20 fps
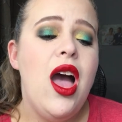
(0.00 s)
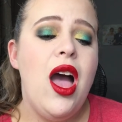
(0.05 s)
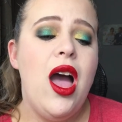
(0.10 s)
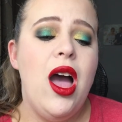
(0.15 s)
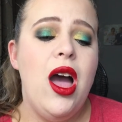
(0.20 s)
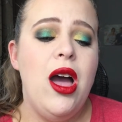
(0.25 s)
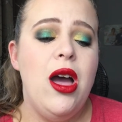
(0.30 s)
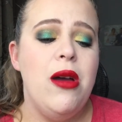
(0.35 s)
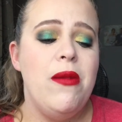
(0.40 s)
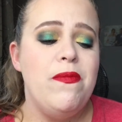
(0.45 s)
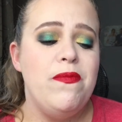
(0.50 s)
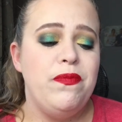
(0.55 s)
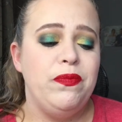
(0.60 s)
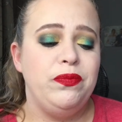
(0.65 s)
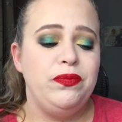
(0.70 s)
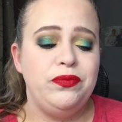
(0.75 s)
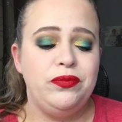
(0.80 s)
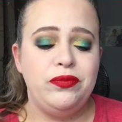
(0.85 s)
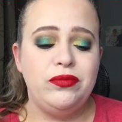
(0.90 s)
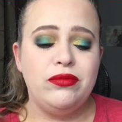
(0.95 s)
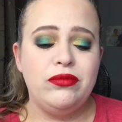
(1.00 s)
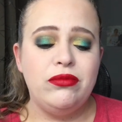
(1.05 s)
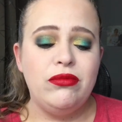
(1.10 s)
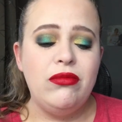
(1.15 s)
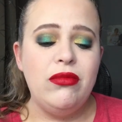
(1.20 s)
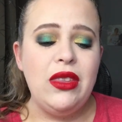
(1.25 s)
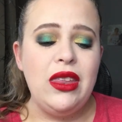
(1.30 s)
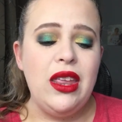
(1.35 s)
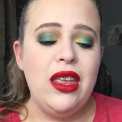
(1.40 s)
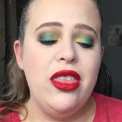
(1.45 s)
Um,
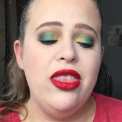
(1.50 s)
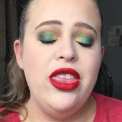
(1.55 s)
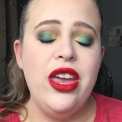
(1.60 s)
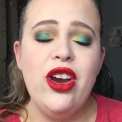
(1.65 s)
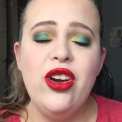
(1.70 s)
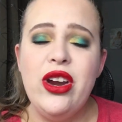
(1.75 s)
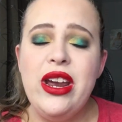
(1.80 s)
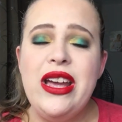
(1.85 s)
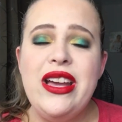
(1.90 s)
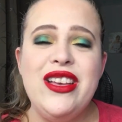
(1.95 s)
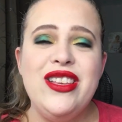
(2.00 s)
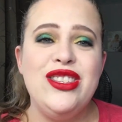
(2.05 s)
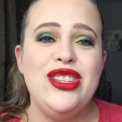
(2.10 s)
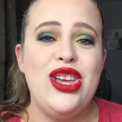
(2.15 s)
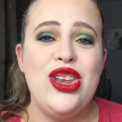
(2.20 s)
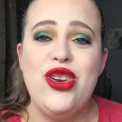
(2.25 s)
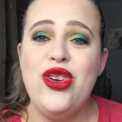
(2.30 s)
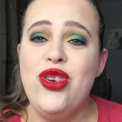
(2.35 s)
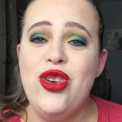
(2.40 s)
there is